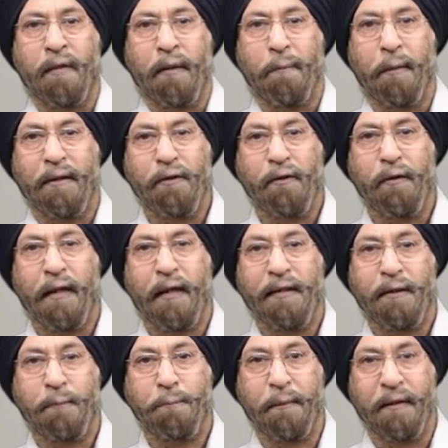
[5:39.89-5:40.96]

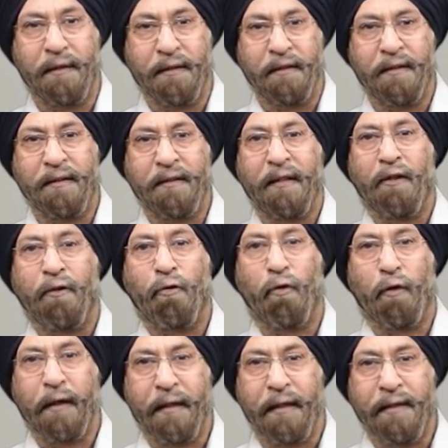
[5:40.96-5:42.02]
benzodiazepines,
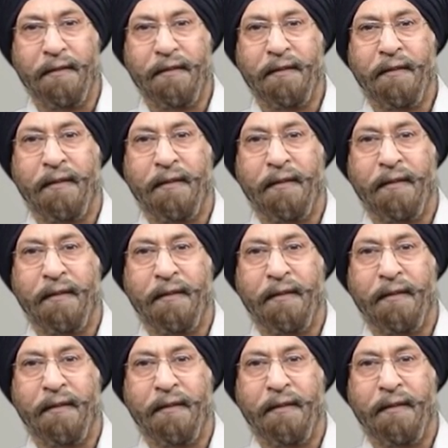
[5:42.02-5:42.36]
cocaine,